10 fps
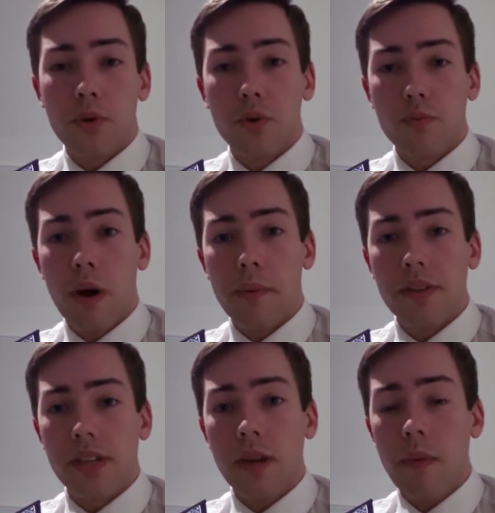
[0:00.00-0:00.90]
Yours might be
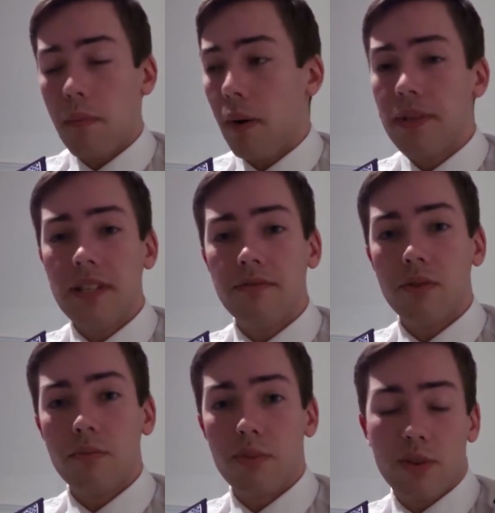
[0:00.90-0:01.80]
the same, it might be
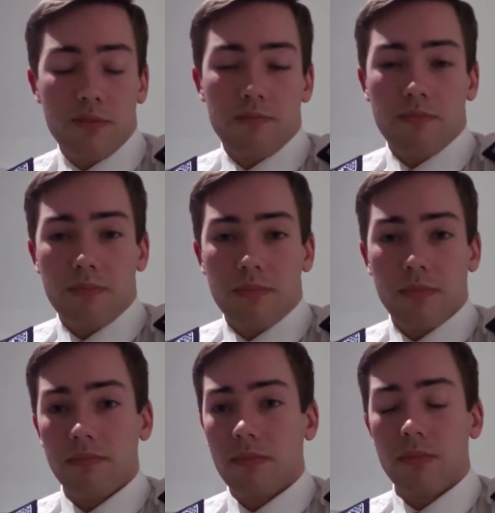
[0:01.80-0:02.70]
different, but
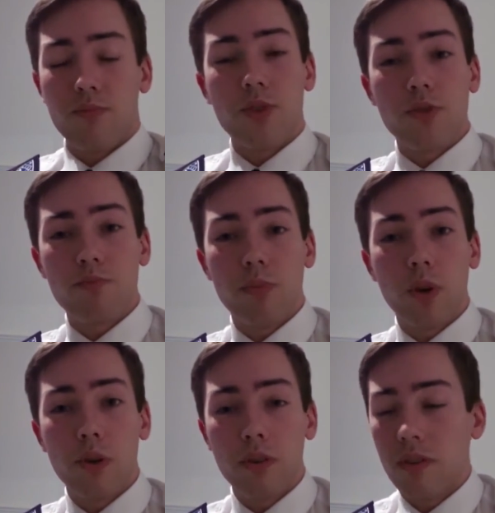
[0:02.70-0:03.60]
just
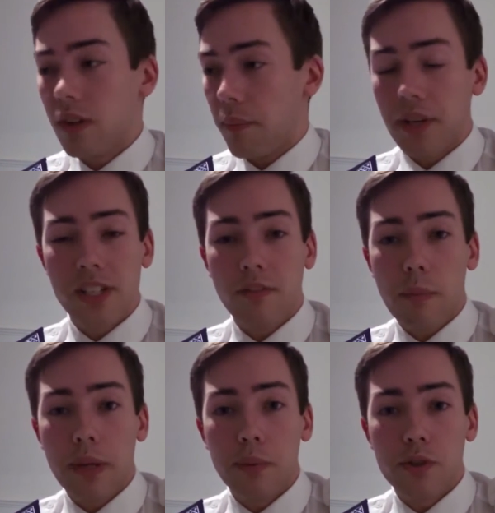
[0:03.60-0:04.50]
look, I mean, there's
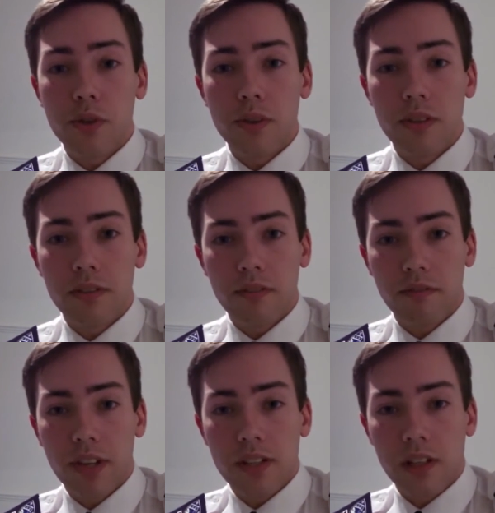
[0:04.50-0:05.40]
other people doing
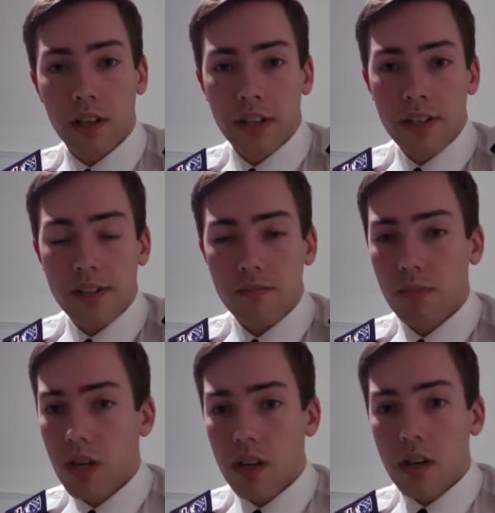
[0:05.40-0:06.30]
things like
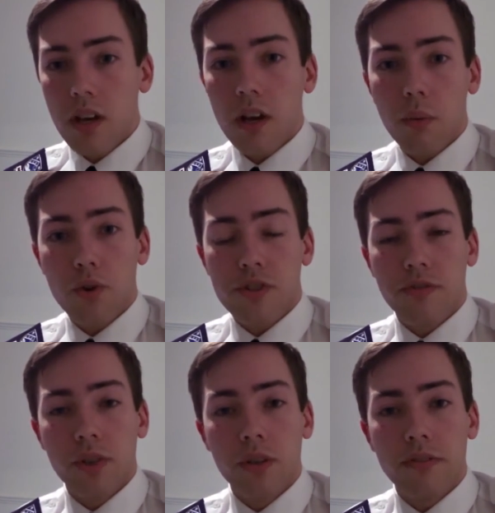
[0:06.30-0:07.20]
this. Watch
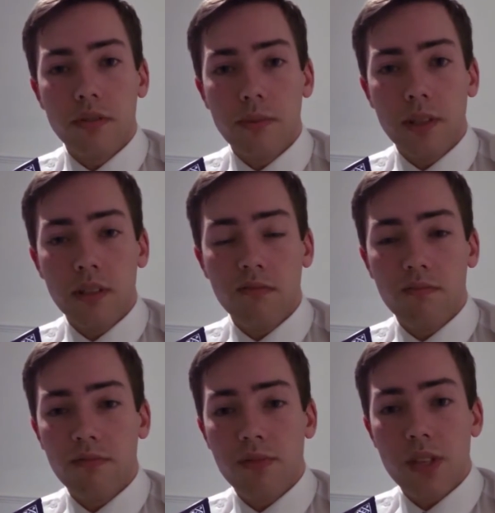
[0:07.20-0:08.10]
a few of them and
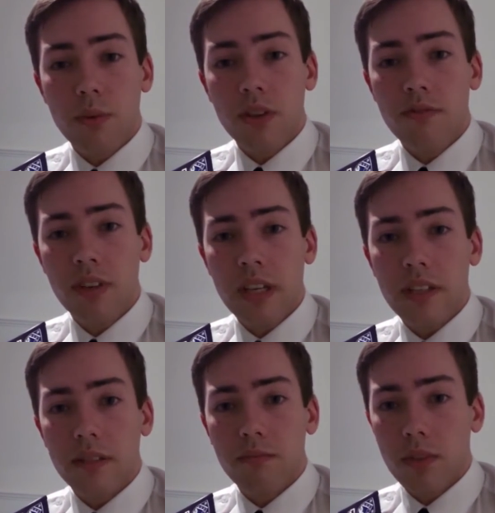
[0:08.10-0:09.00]
see what you
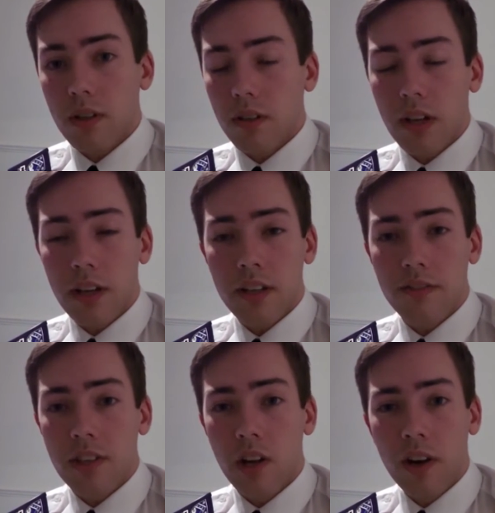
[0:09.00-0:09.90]
think.
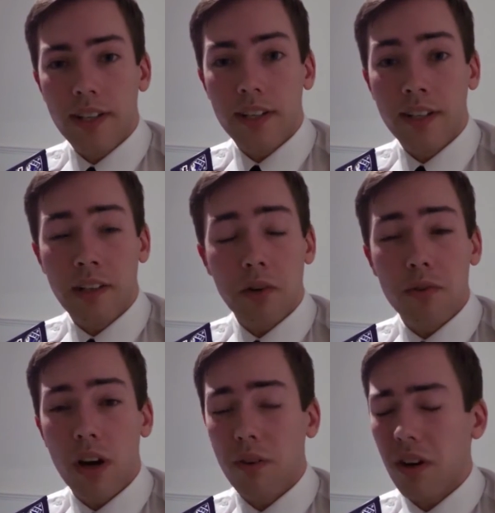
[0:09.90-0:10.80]
And if you like it,
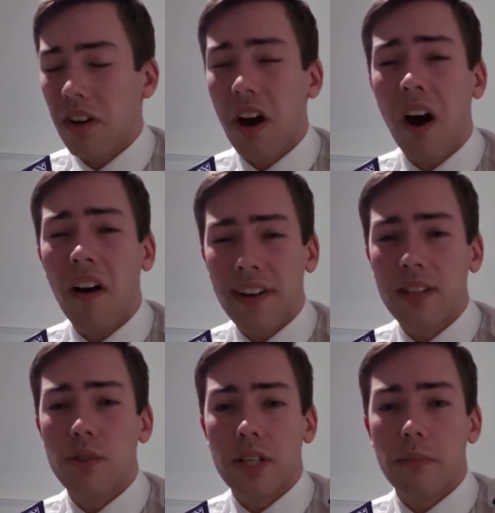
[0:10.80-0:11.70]
I can
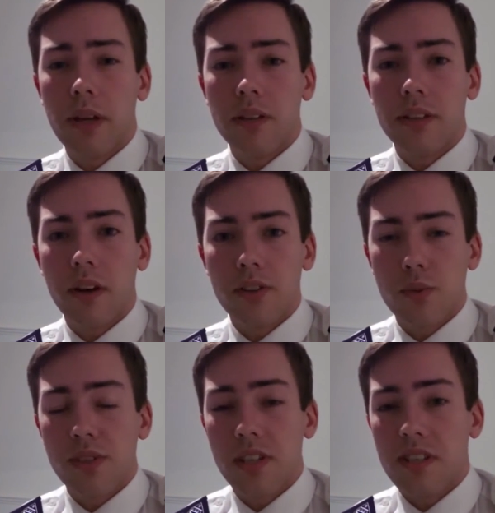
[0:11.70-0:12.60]
highly recommend
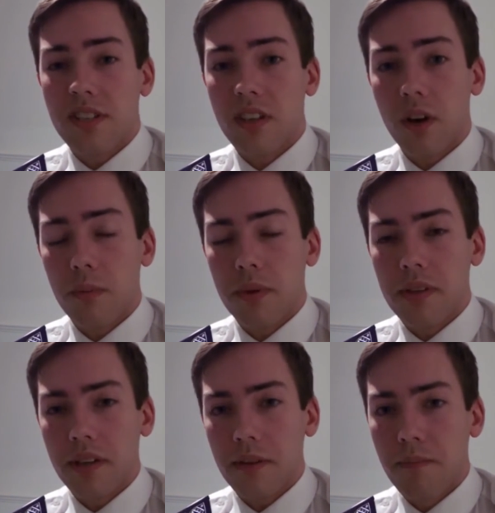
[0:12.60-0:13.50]
going to a CTC
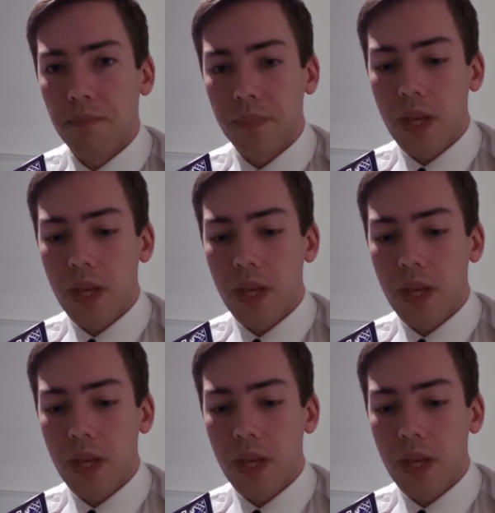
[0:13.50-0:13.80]
Open Day.